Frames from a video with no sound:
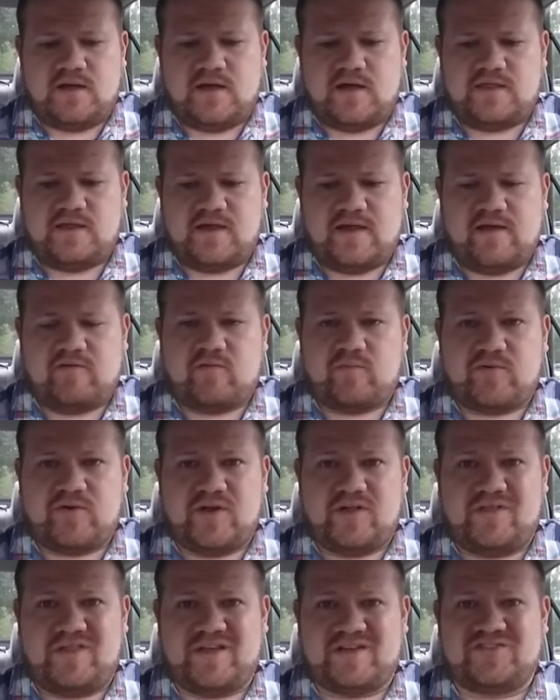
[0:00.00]
Uh, I think I have a
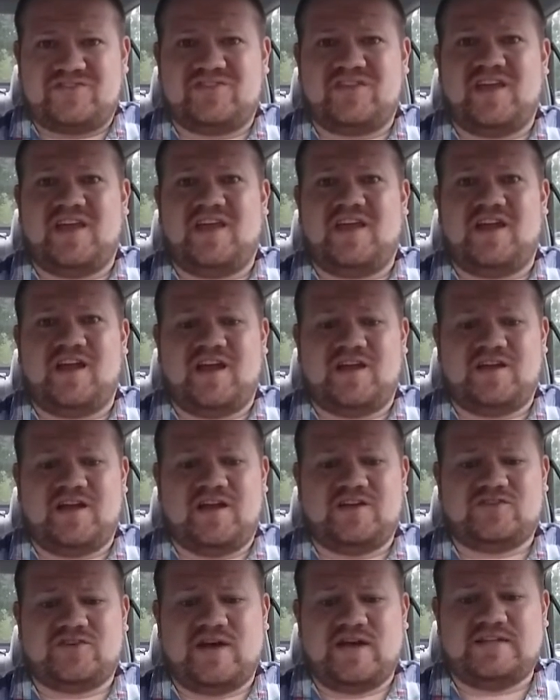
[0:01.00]
pretty thick skin, and I,
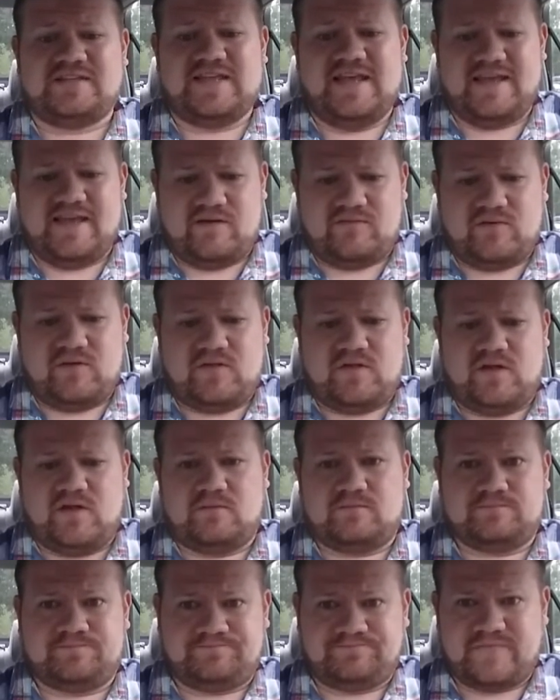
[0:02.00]
I try to take
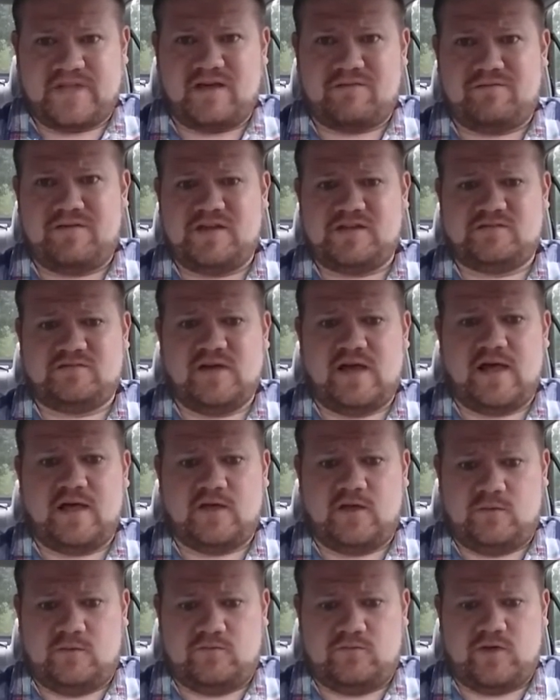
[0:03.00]
everything at face
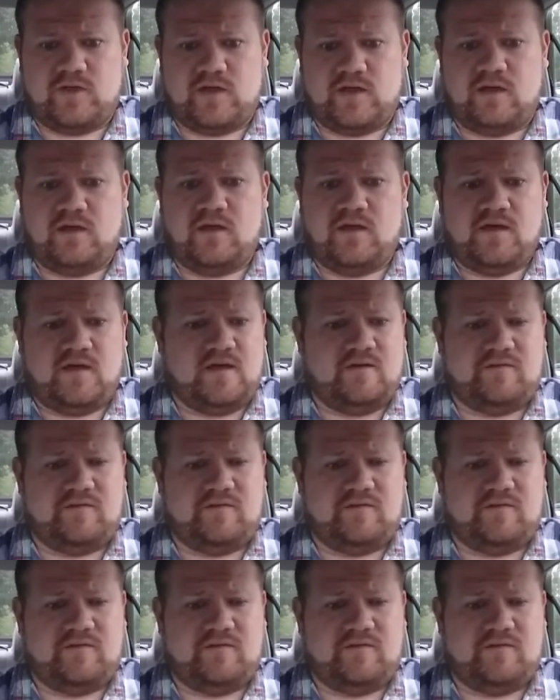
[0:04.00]
value, and really,